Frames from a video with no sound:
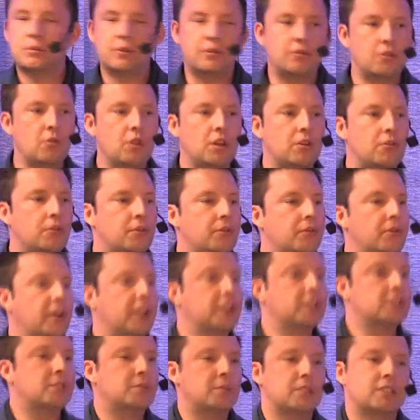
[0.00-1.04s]
them, if you want to
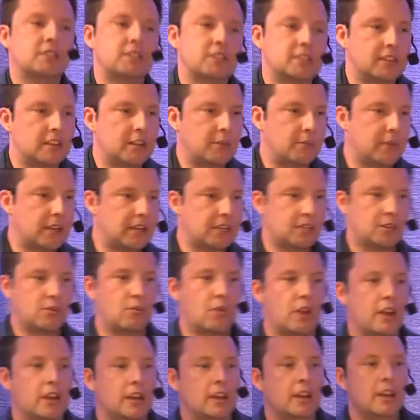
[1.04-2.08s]
reflect your business in the best
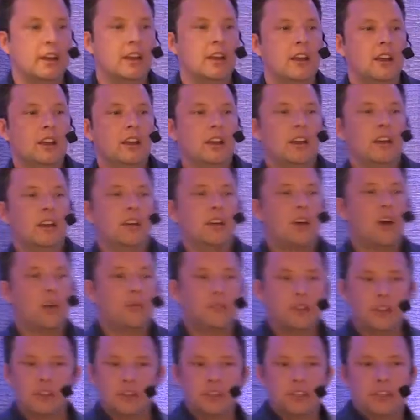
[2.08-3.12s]
way,
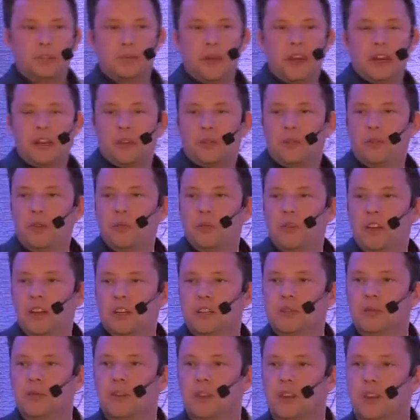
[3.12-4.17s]
after just spending a few
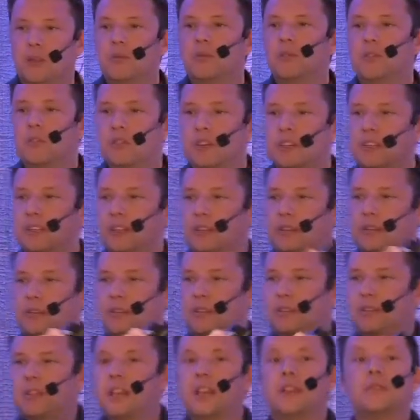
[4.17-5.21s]
minutes with them, this
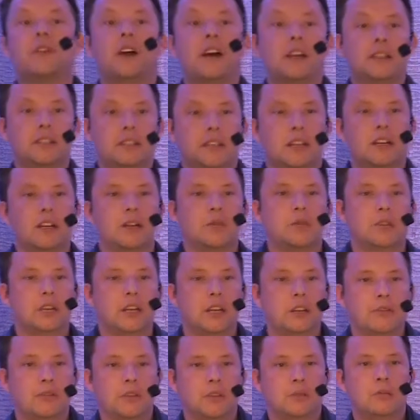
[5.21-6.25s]
is the advice that I would
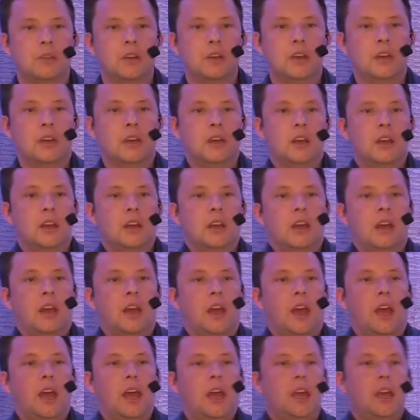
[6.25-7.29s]
give them.
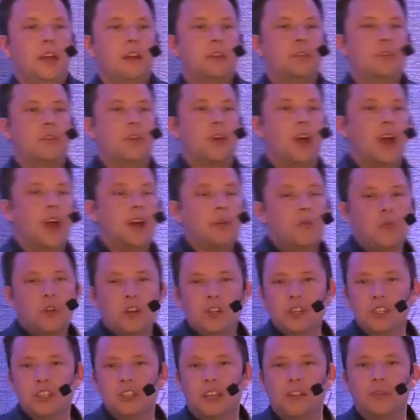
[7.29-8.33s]
And I want
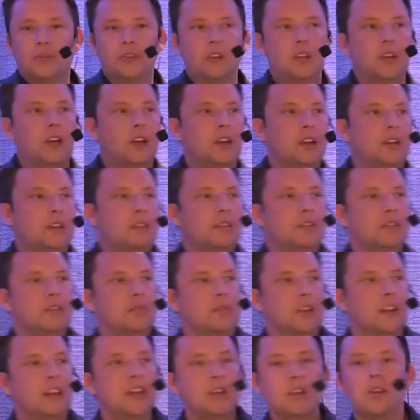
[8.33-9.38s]
to just give you now,
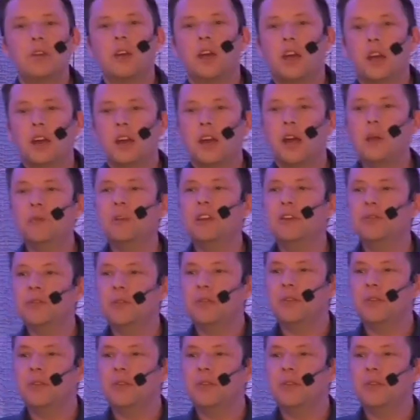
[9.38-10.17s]
how many of